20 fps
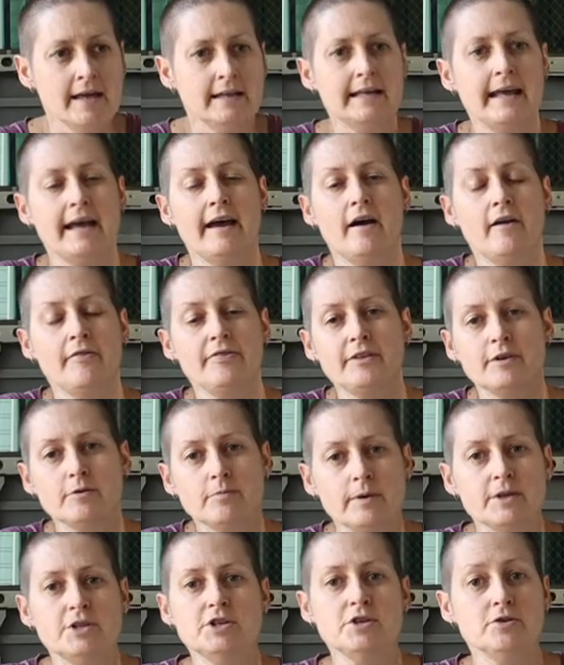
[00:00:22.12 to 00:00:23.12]
Now, the
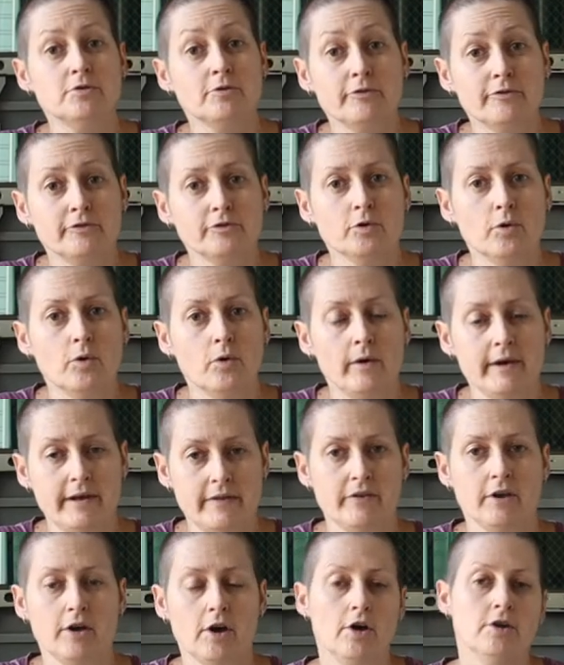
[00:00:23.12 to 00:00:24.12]
original floor
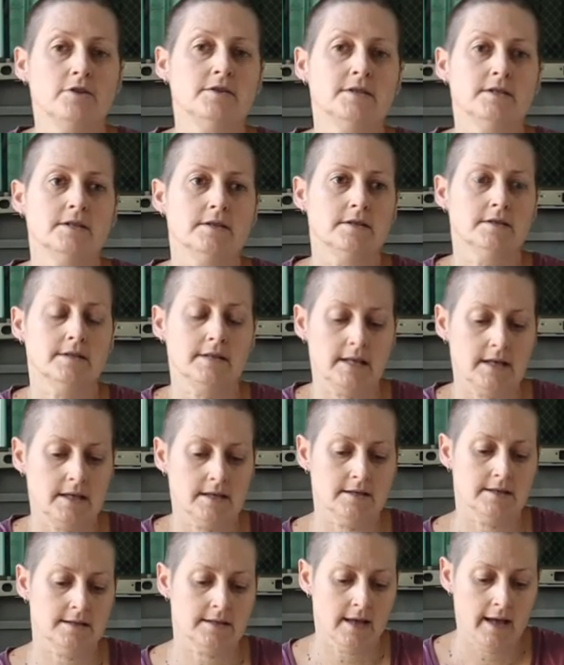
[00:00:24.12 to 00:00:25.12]
in the coasters
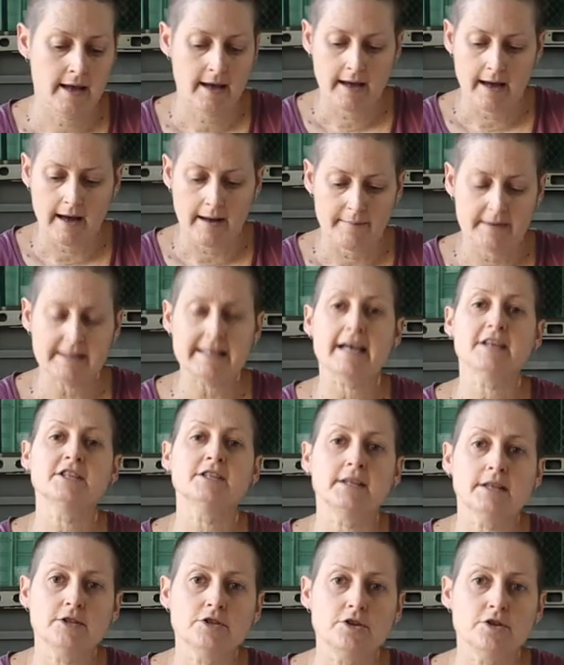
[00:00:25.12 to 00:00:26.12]
is, um, is
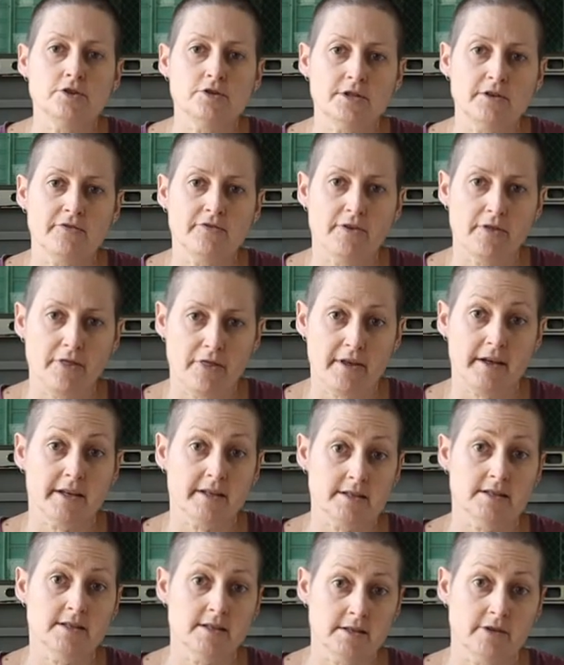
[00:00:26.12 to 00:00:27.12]
actually two different
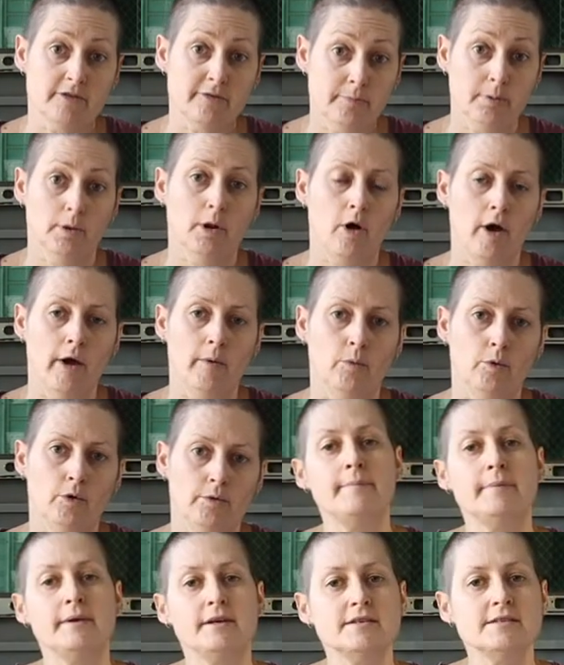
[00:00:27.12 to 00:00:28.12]
thicknesses of plywood
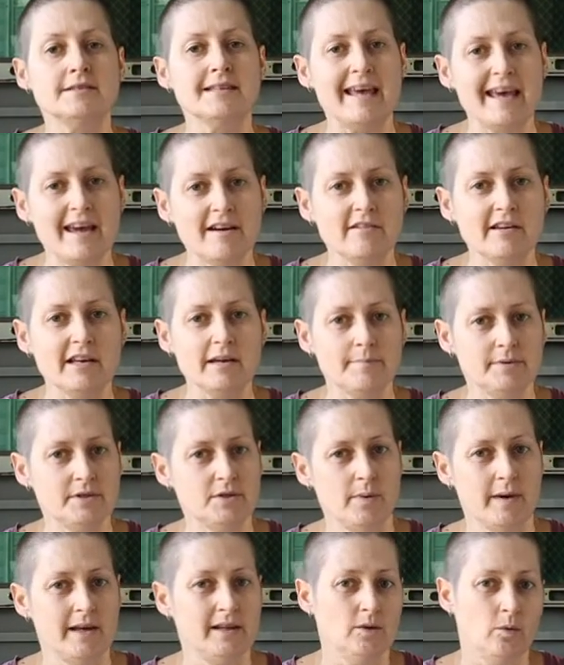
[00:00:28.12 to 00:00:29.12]
because the area
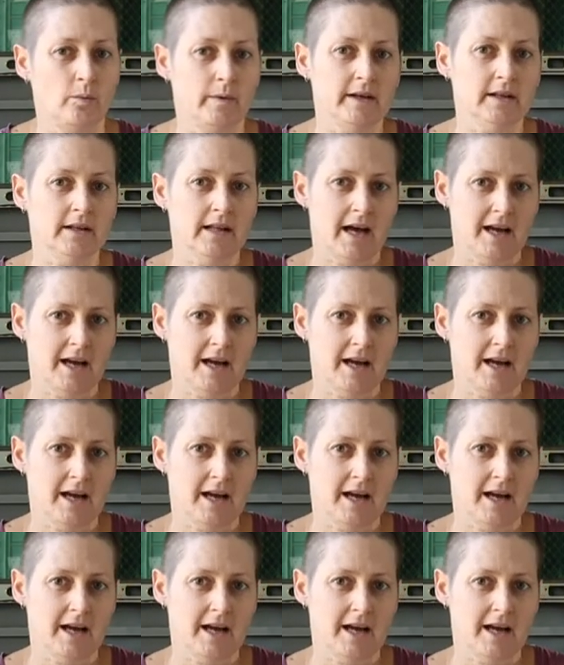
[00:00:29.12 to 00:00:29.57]
between the wheel